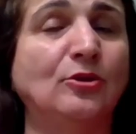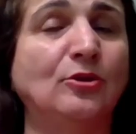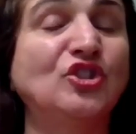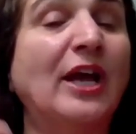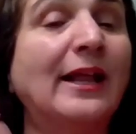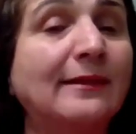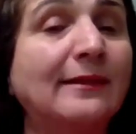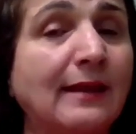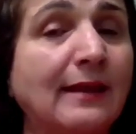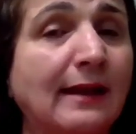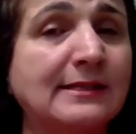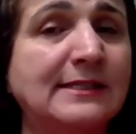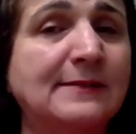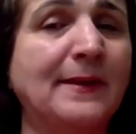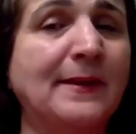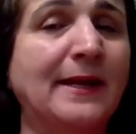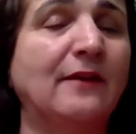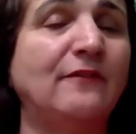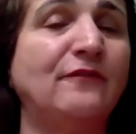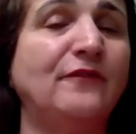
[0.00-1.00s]
child tax
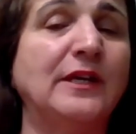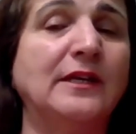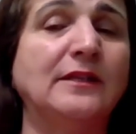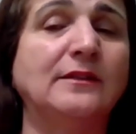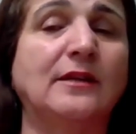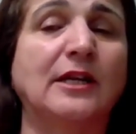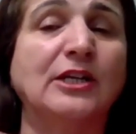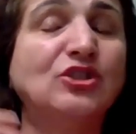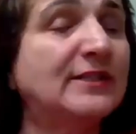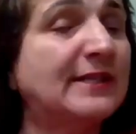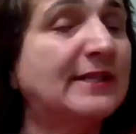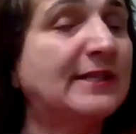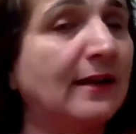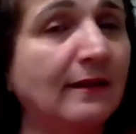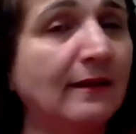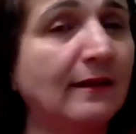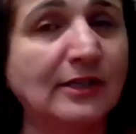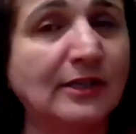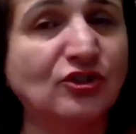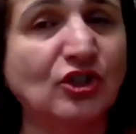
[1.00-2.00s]
benefit,
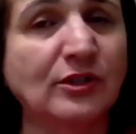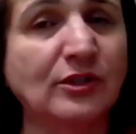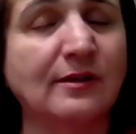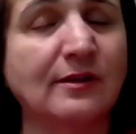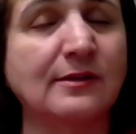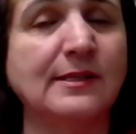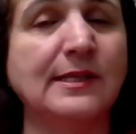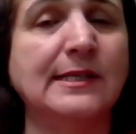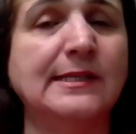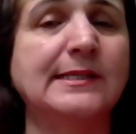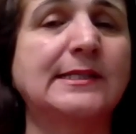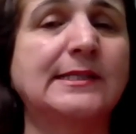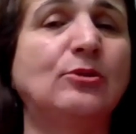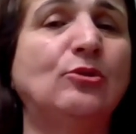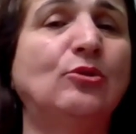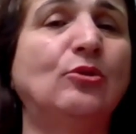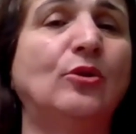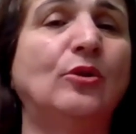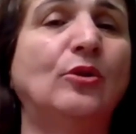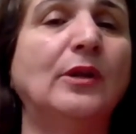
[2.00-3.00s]
registering their children in
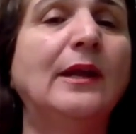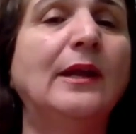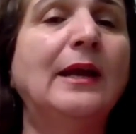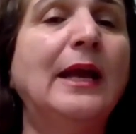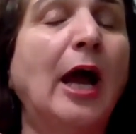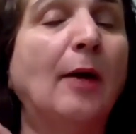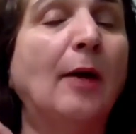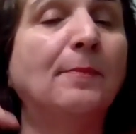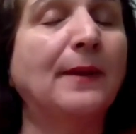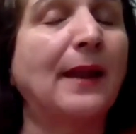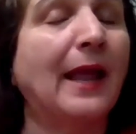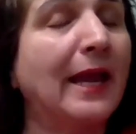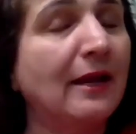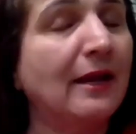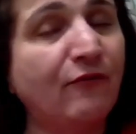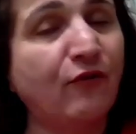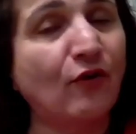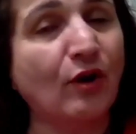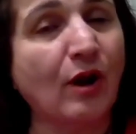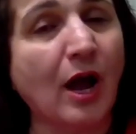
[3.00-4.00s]
school,
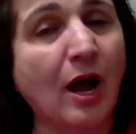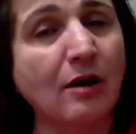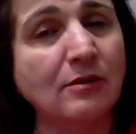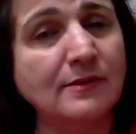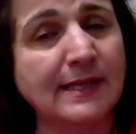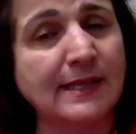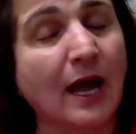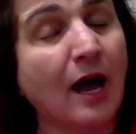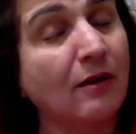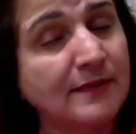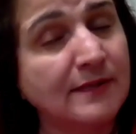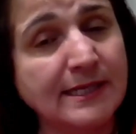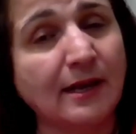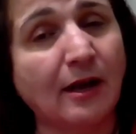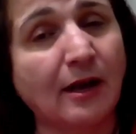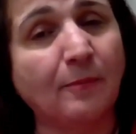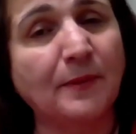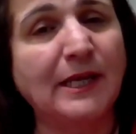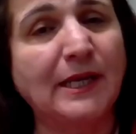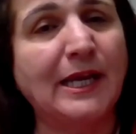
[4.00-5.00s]
applying for housing
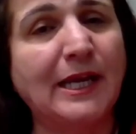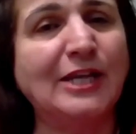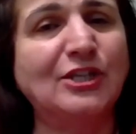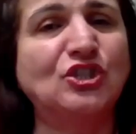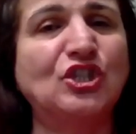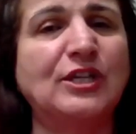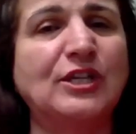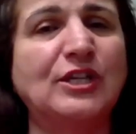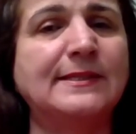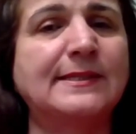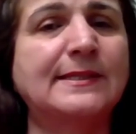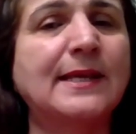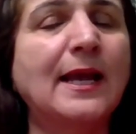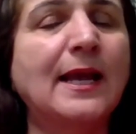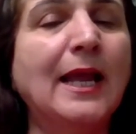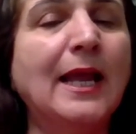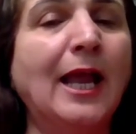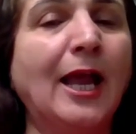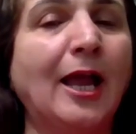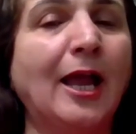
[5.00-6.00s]
applications,
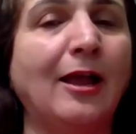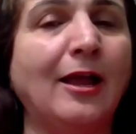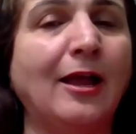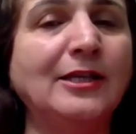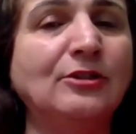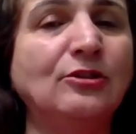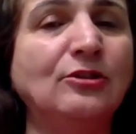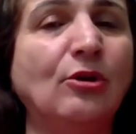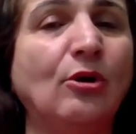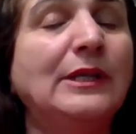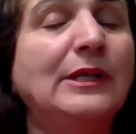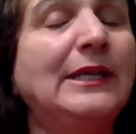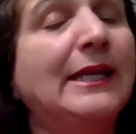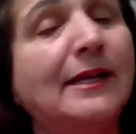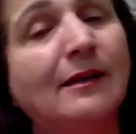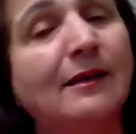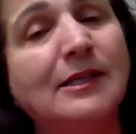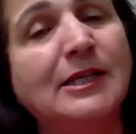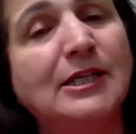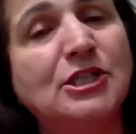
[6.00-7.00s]

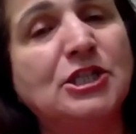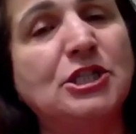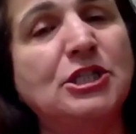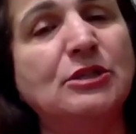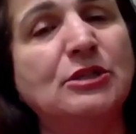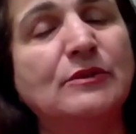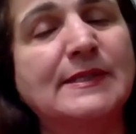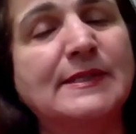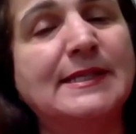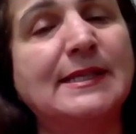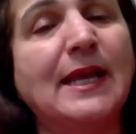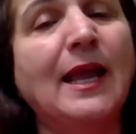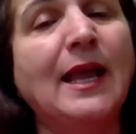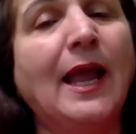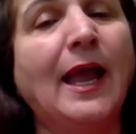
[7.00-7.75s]
legal issues.